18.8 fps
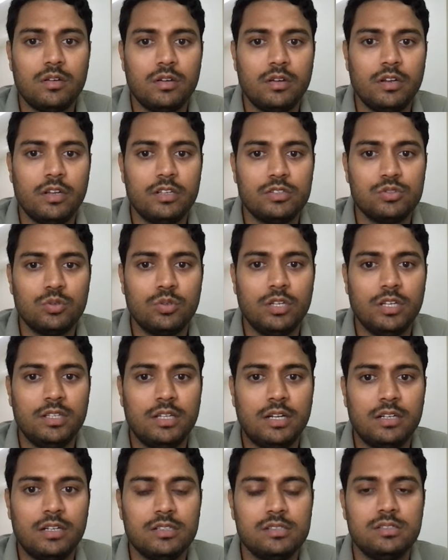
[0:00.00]
raised to T,
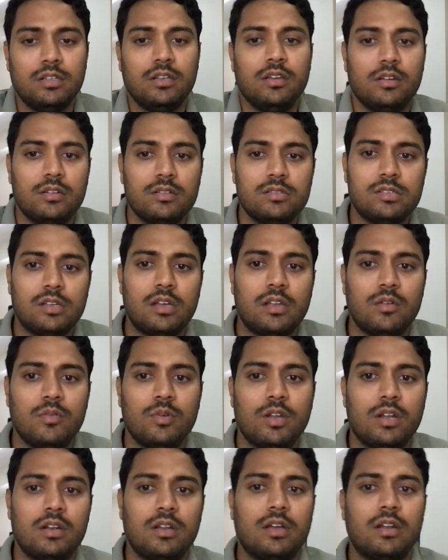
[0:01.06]
that is 3 years, and we
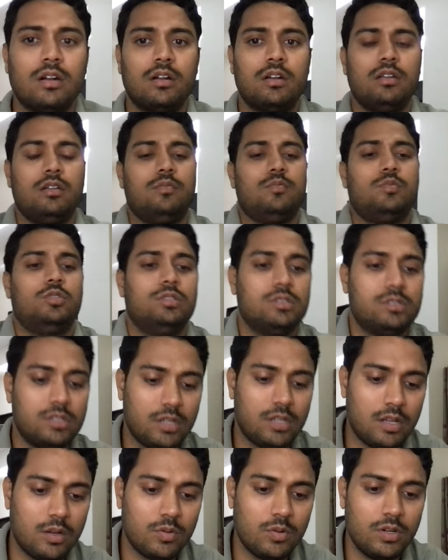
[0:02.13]
can directly put this in
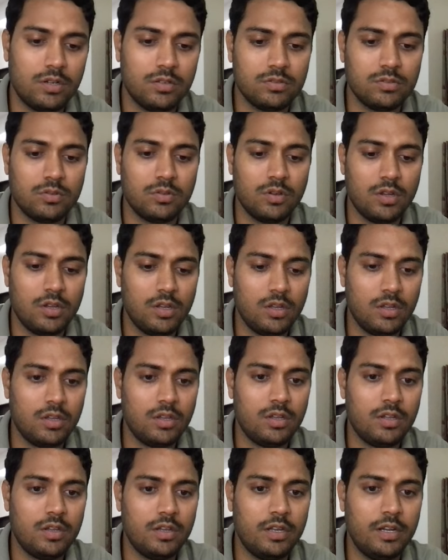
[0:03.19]
calculator. So
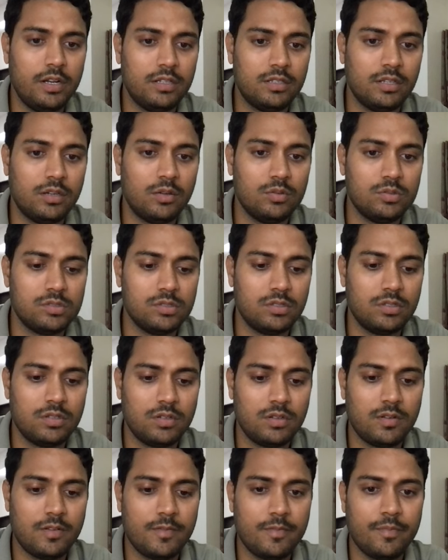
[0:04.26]
8,000
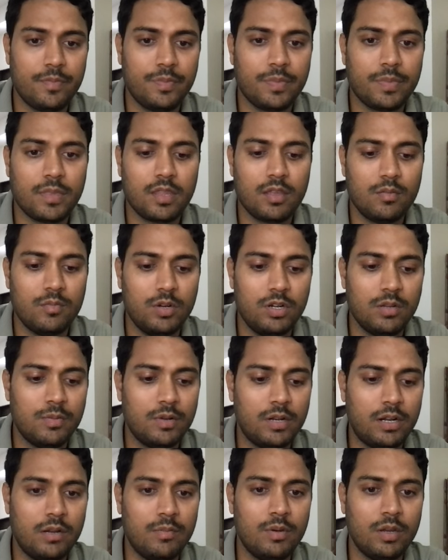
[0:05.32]

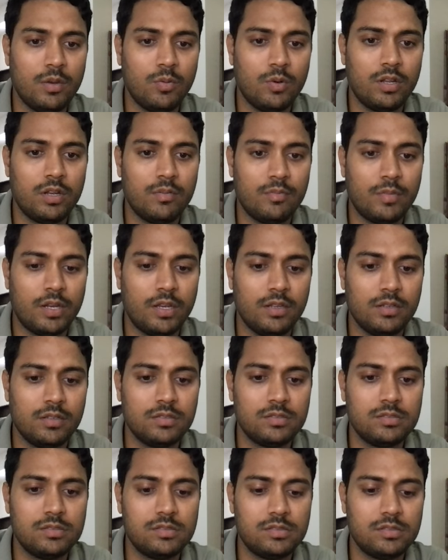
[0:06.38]
multiplied by 1 minus
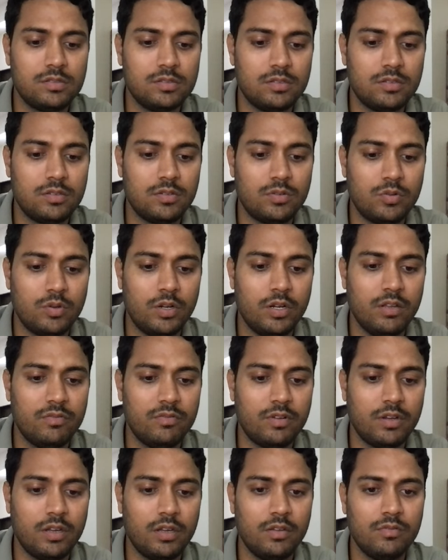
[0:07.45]

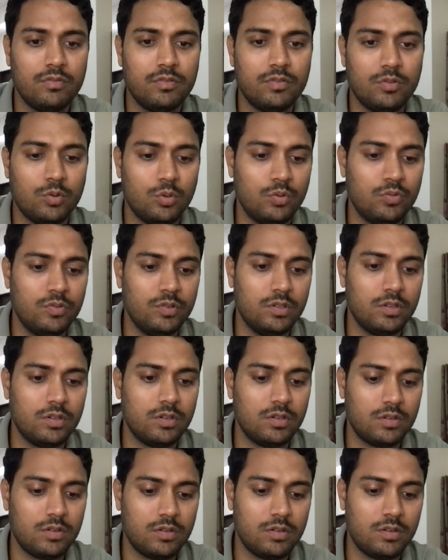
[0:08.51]
25 over
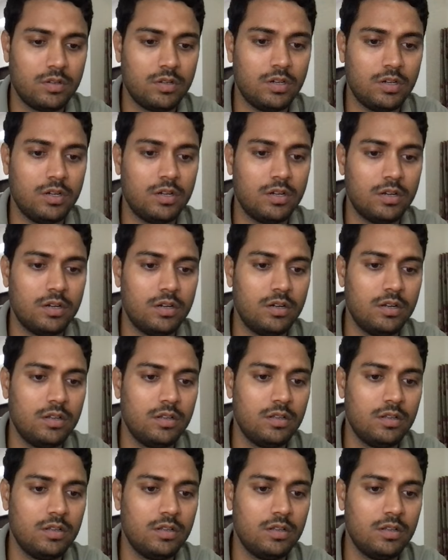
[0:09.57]
100